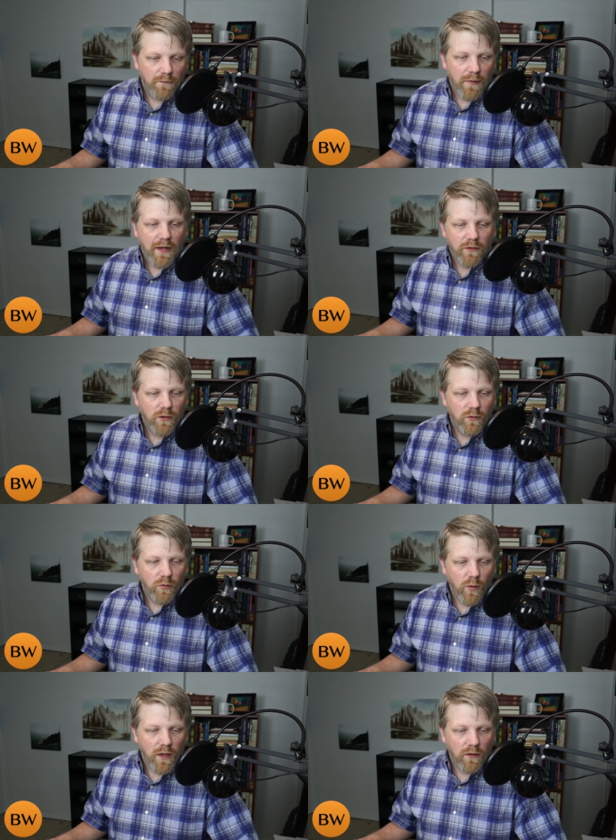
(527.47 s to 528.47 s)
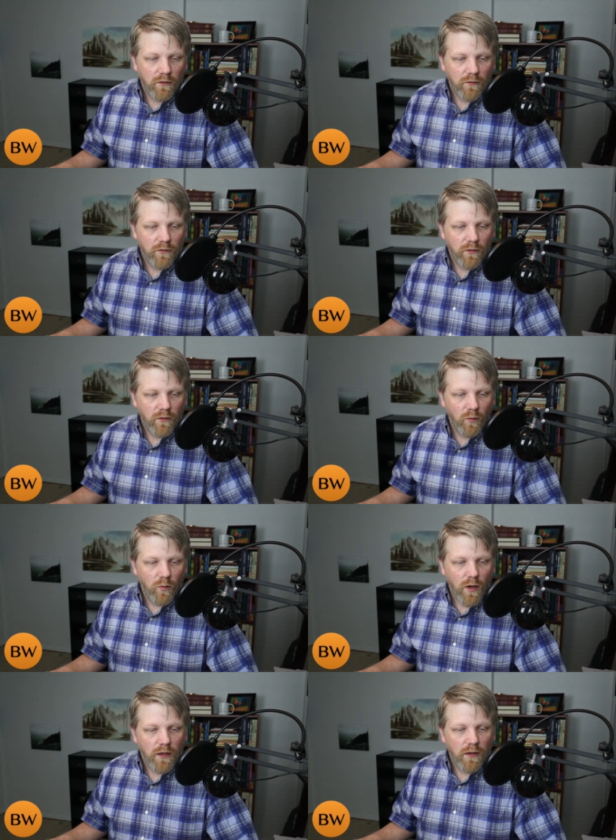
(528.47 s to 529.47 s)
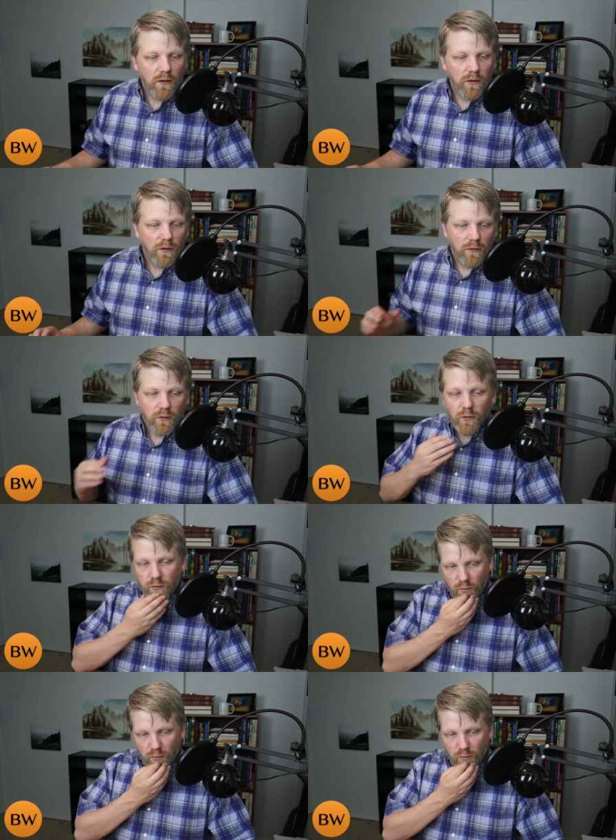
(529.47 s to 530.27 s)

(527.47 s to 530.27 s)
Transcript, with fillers: matthew 12 1 through